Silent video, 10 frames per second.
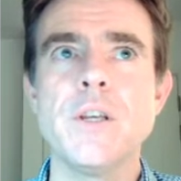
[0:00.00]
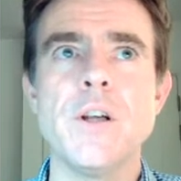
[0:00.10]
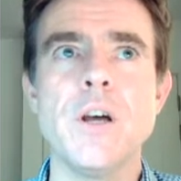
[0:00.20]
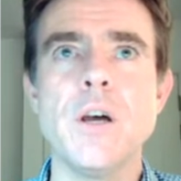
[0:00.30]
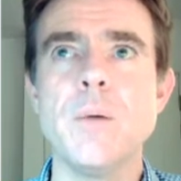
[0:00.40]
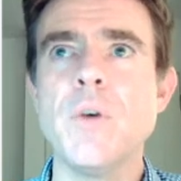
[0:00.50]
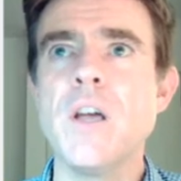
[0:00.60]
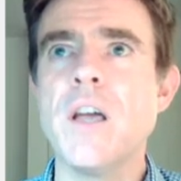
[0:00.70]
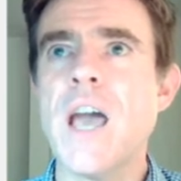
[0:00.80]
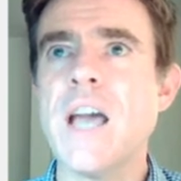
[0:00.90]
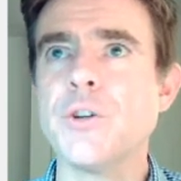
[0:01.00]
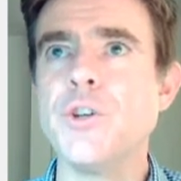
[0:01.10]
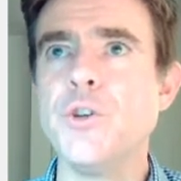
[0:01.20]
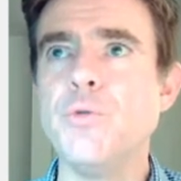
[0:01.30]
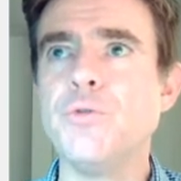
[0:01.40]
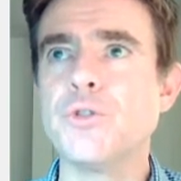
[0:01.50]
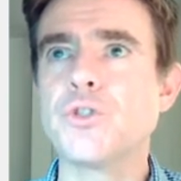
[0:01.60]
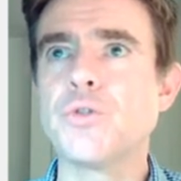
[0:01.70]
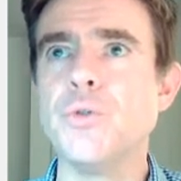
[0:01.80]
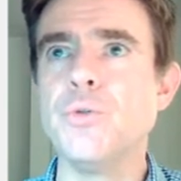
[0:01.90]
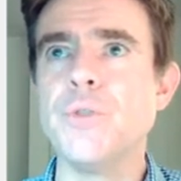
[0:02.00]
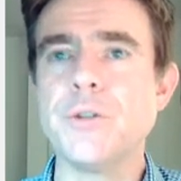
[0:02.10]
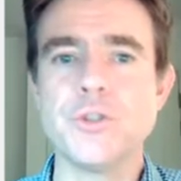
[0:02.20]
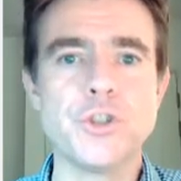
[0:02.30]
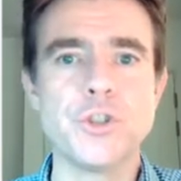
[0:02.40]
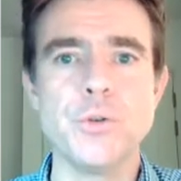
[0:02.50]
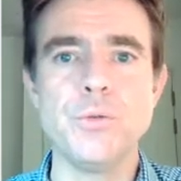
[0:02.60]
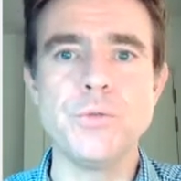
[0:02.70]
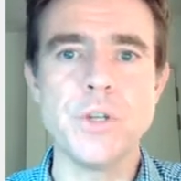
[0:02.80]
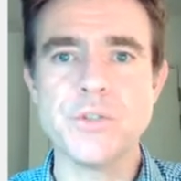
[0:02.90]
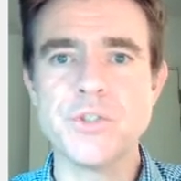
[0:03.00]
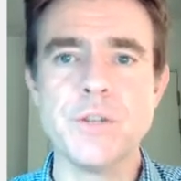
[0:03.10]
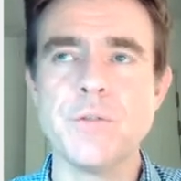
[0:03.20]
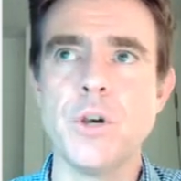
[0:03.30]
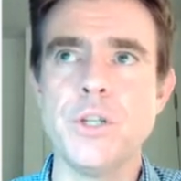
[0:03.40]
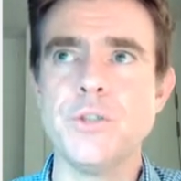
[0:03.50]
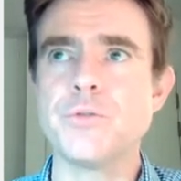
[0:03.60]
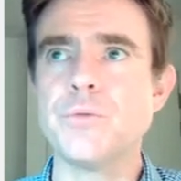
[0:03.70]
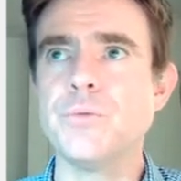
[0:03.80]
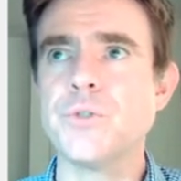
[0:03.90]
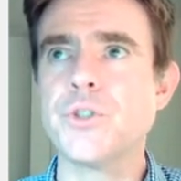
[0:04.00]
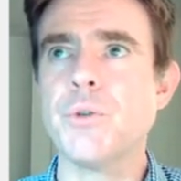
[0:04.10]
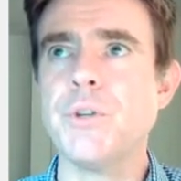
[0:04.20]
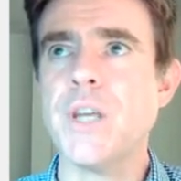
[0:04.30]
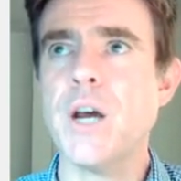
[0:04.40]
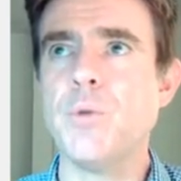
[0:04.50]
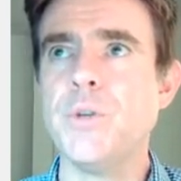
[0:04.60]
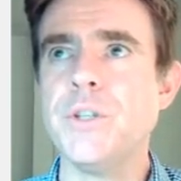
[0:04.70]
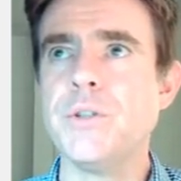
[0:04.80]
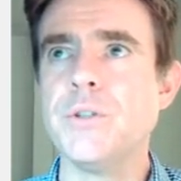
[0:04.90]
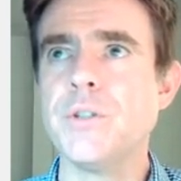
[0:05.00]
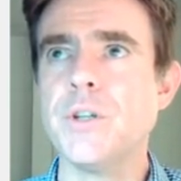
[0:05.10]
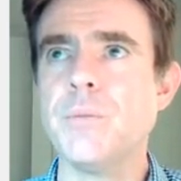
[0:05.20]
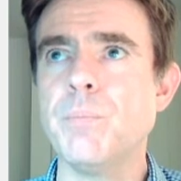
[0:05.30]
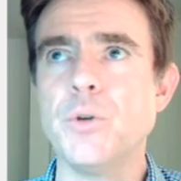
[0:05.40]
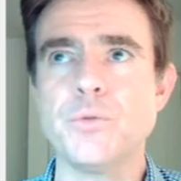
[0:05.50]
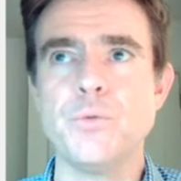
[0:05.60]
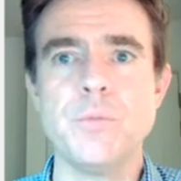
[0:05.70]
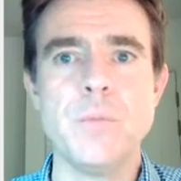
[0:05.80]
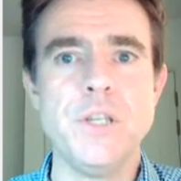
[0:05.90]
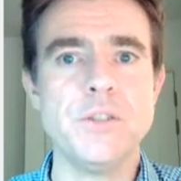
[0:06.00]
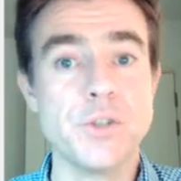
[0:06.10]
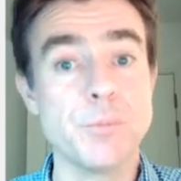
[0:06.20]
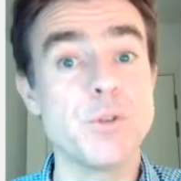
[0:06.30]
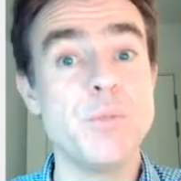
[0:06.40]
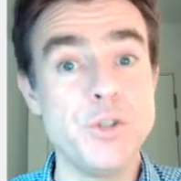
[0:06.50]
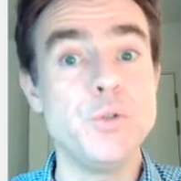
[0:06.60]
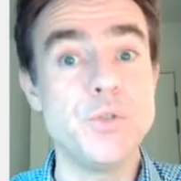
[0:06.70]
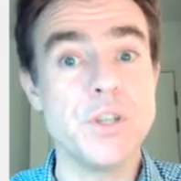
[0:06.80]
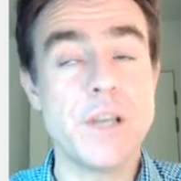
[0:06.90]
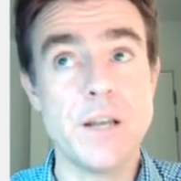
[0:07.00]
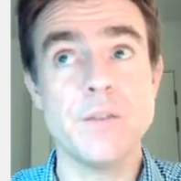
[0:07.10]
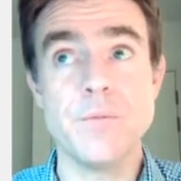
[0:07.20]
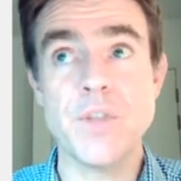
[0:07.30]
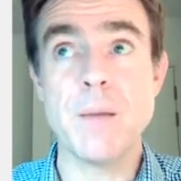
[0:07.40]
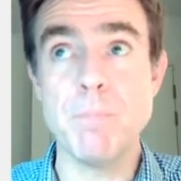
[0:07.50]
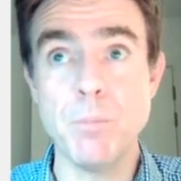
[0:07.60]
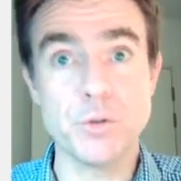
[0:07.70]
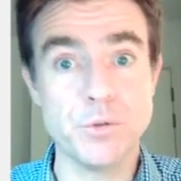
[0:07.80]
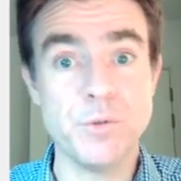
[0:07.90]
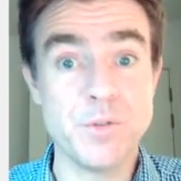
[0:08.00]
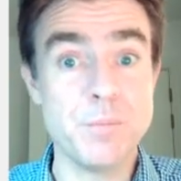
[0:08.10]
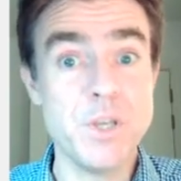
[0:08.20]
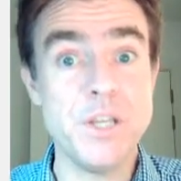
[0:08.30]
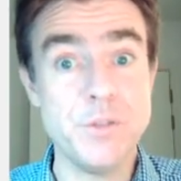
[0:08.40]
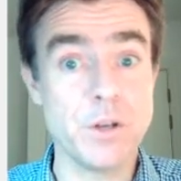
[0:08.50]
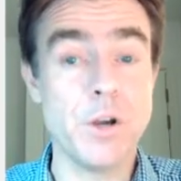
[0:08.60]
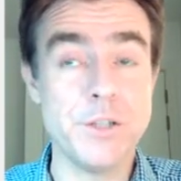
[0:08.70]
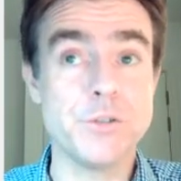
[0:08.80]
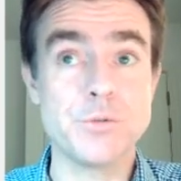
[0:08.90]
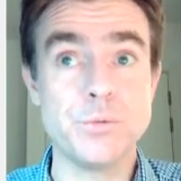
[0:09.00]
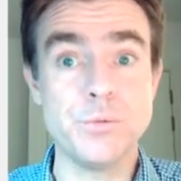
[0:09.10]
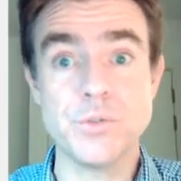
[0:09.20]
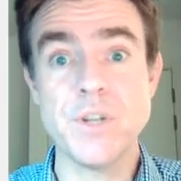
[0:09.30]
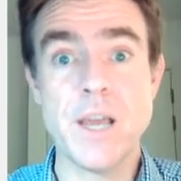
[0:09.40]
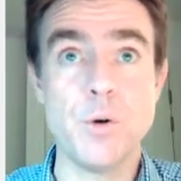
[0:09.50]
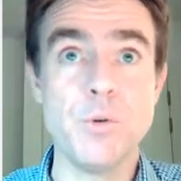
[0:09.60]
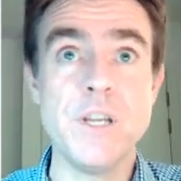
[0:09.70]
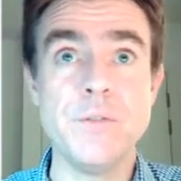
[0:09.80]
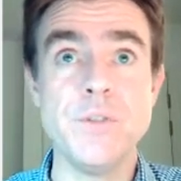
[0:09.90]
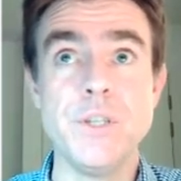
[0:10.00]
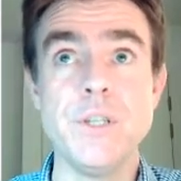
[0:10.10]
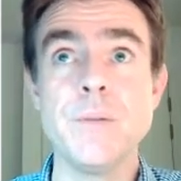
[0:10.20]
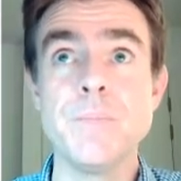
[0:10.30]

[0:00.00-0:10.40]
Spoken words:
Had I known the true, that just showed a set of line integrals showing how we could model the mean. Because I'm going to be using that model of the mean, the line integrals, now in the